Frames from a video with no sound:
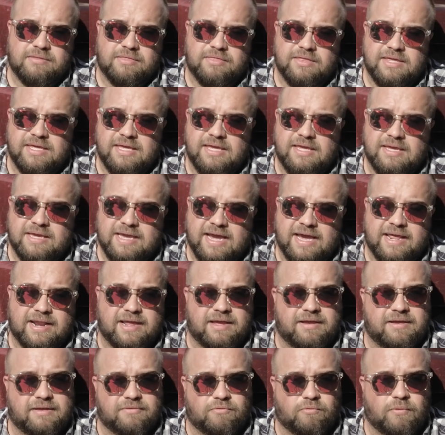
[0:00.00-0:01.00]
the kind
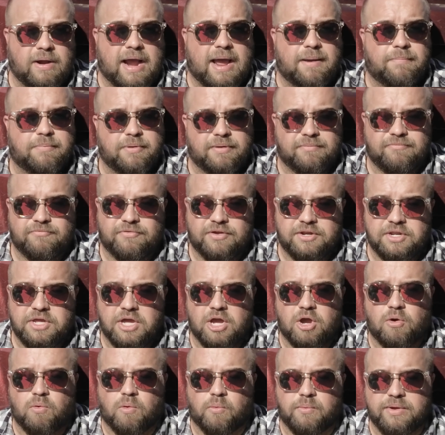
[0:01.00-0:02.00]
of wrap up
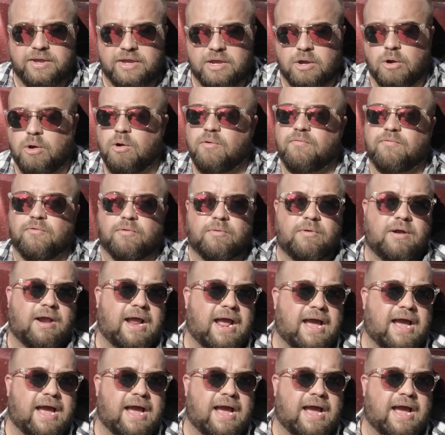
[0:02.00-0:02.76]
video where we go over